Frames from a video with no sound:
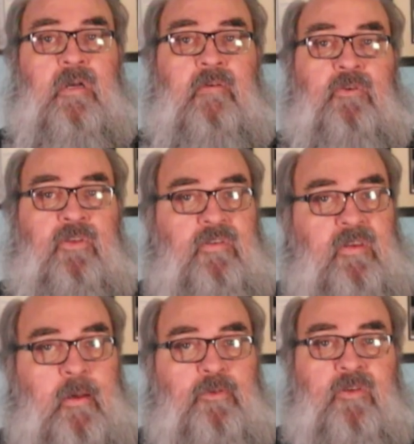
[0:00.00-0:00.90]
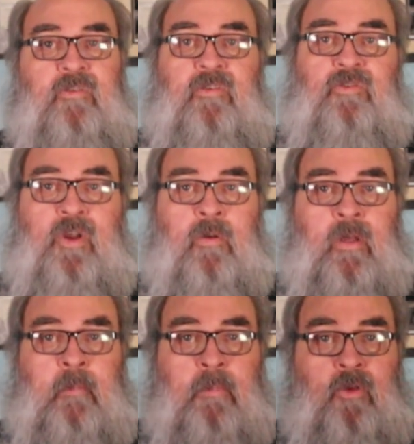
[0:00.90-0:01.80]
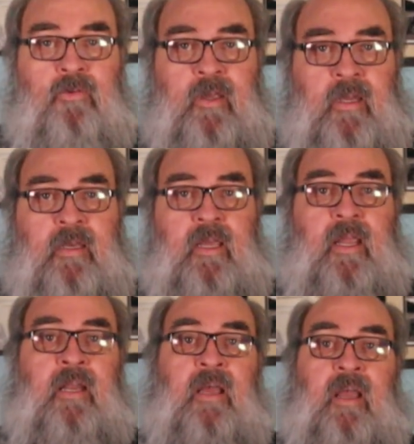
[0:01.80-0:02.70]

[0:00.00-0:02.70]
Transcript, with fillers: For the substance is generally amusing indeed,